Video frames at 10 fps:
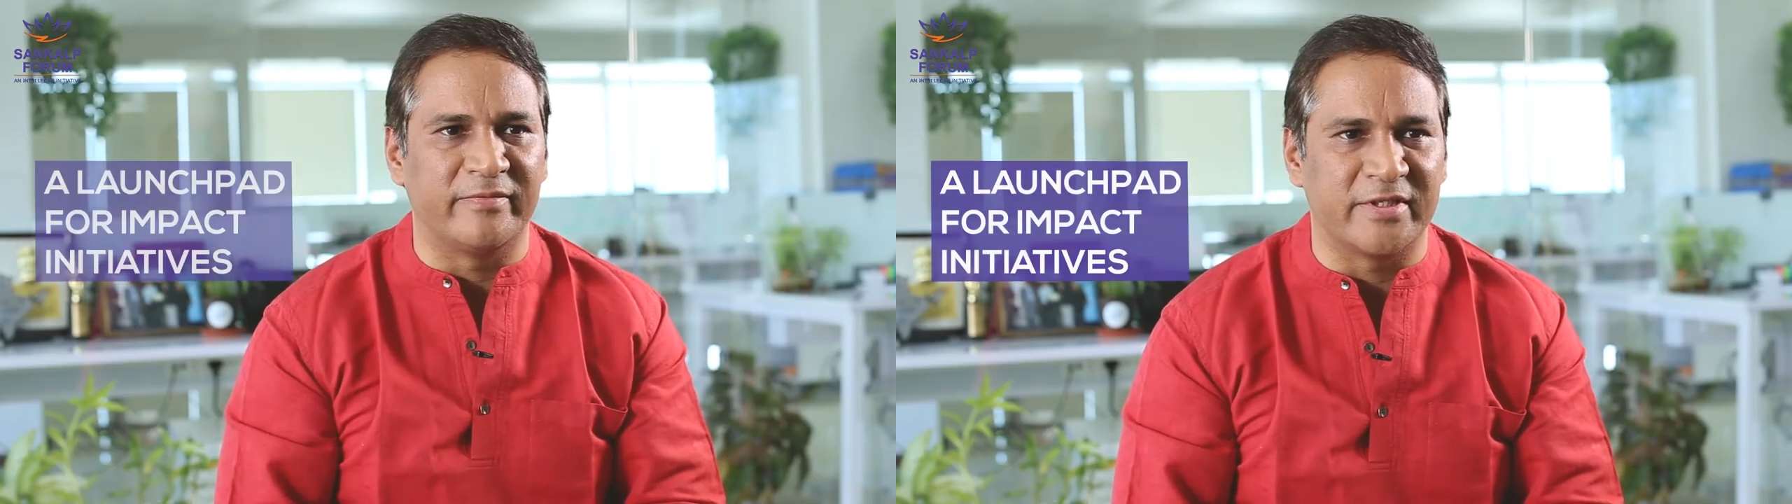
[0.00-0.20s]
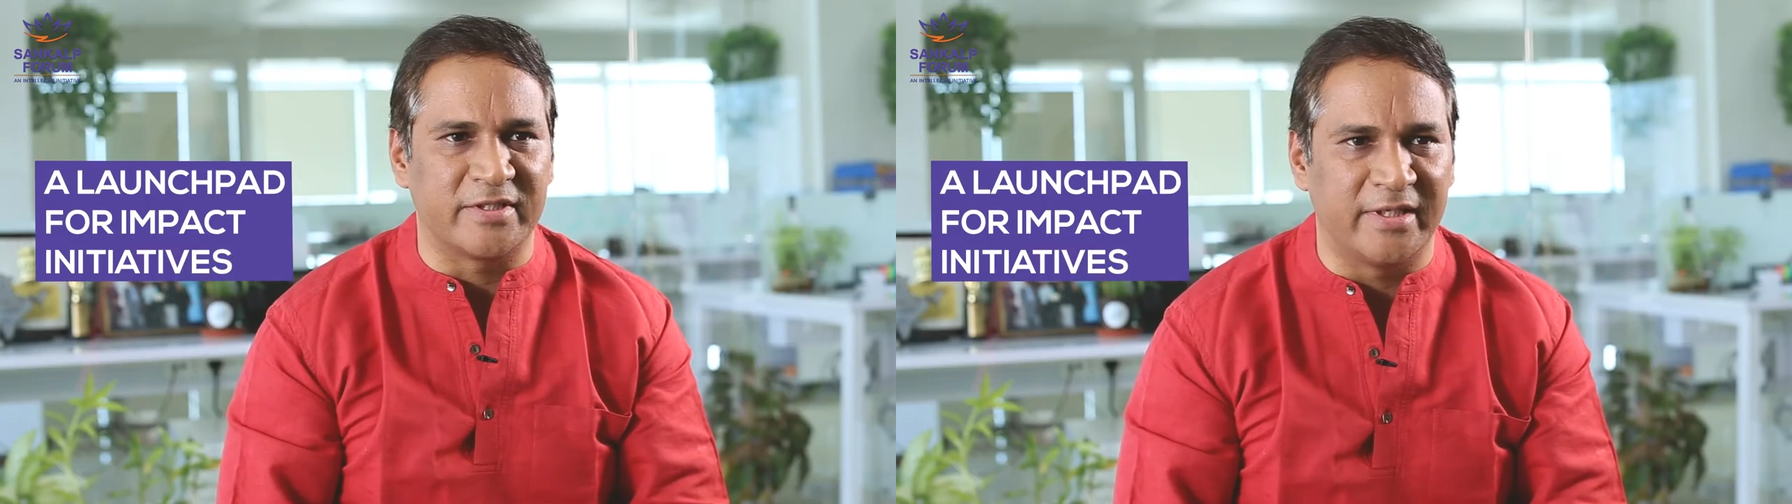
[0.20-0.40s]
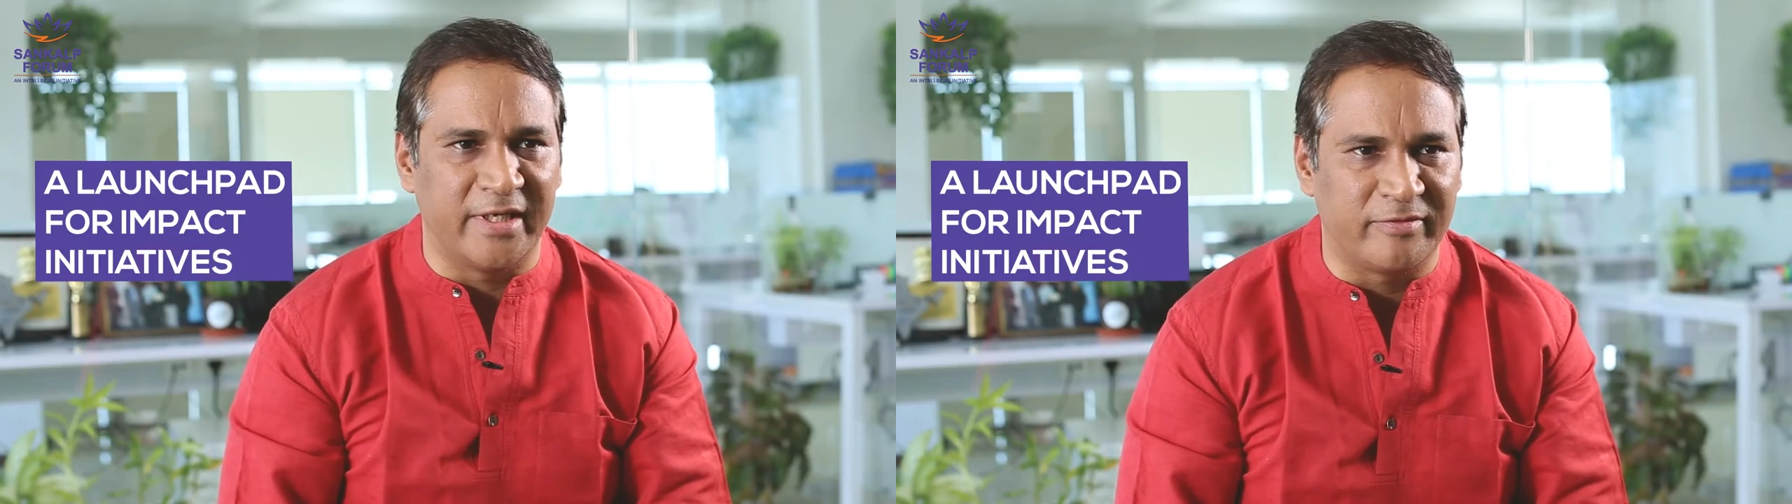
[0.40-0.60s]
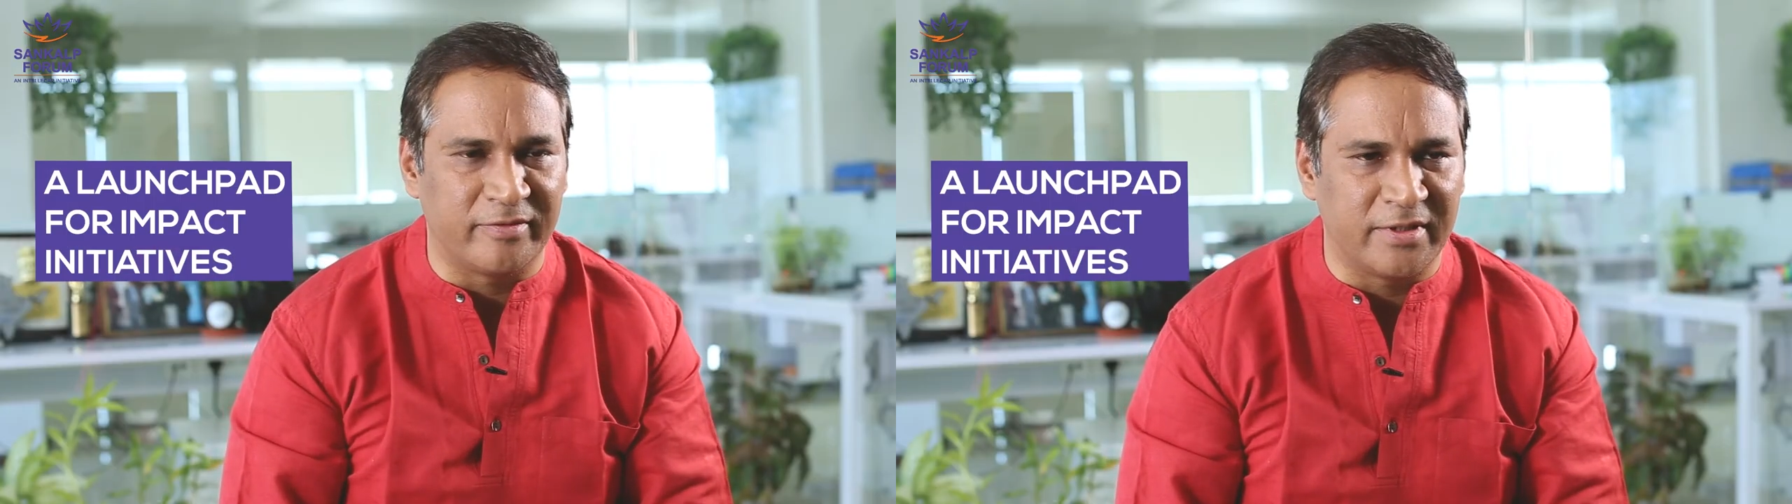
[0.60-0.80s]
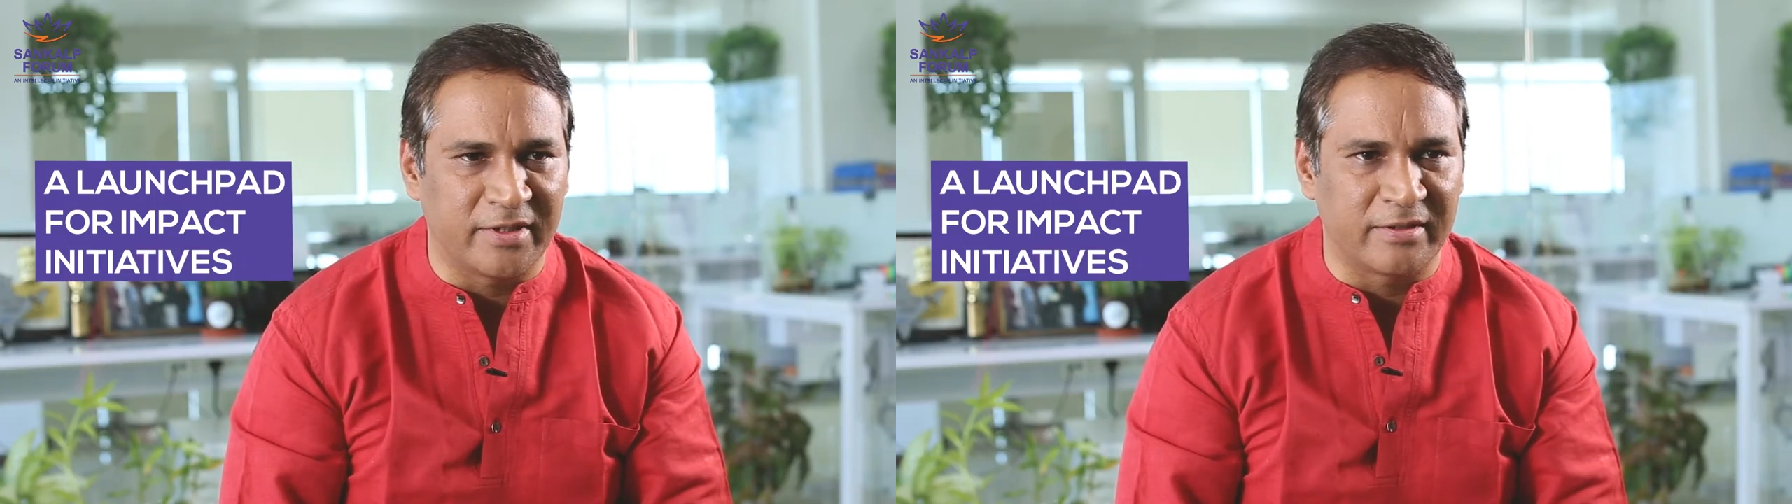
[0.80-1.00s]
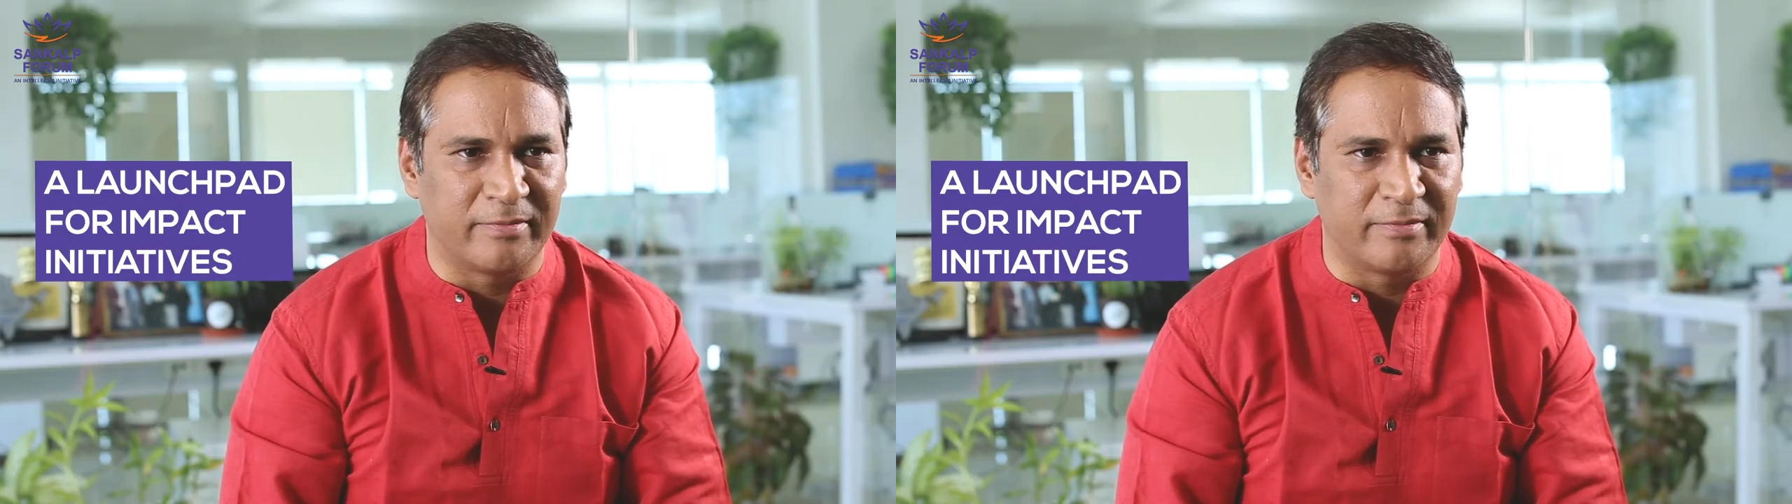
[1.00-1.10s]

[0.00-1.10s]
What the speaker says: Investor Network,